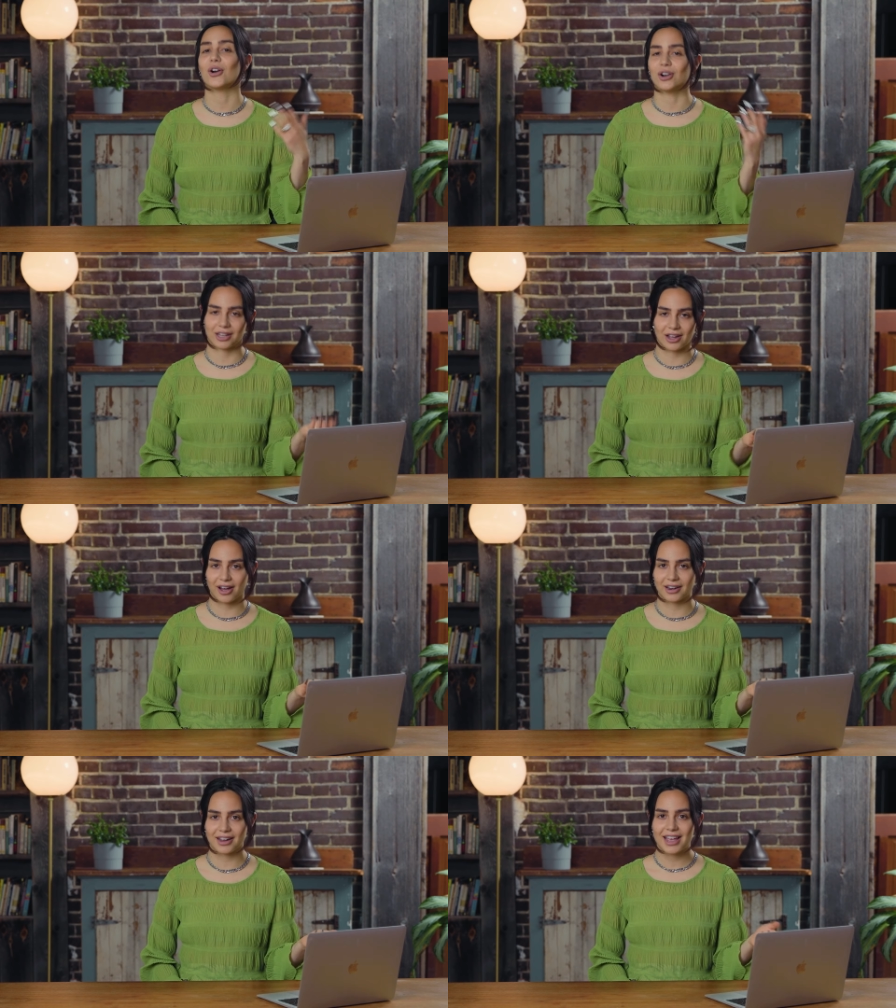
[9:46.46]
early
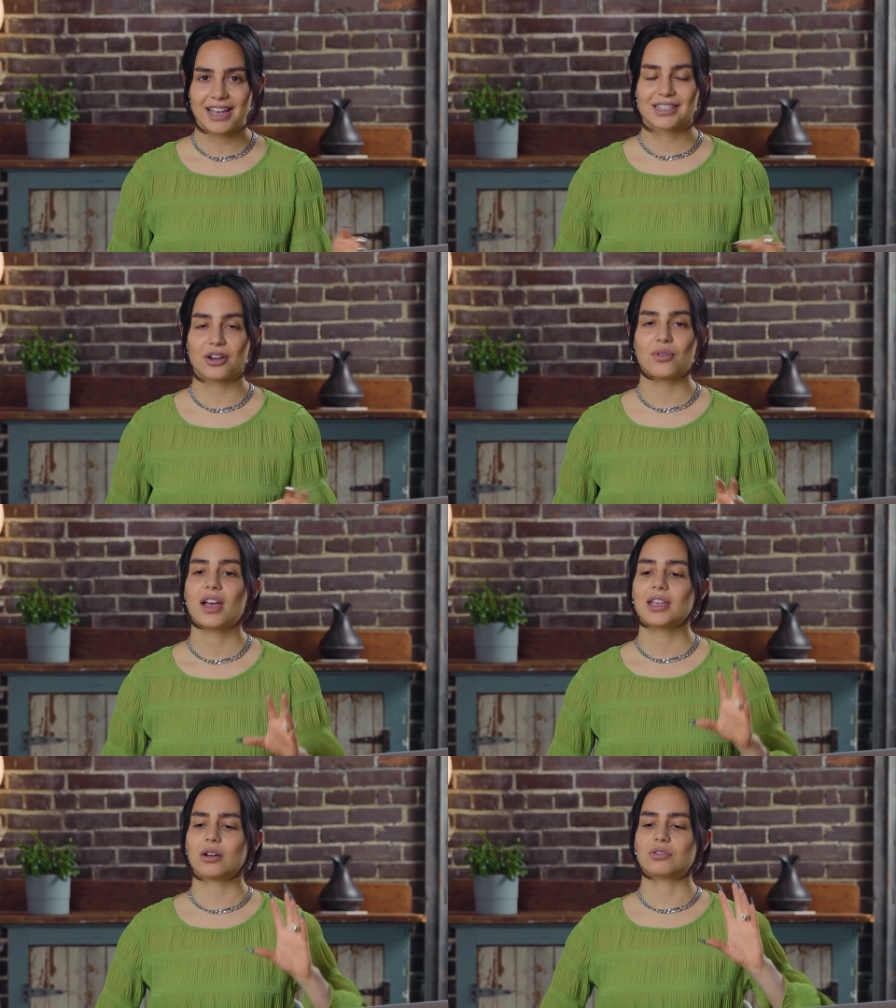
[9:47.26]
on. So,
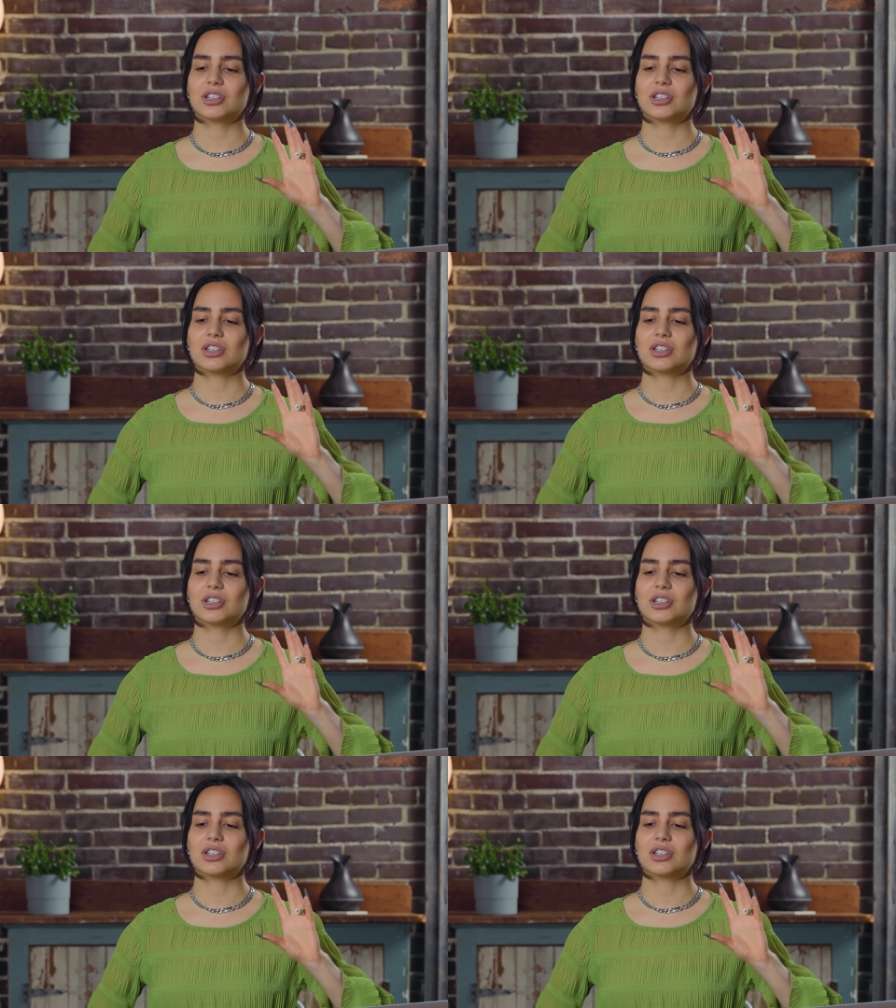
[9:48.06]
you know,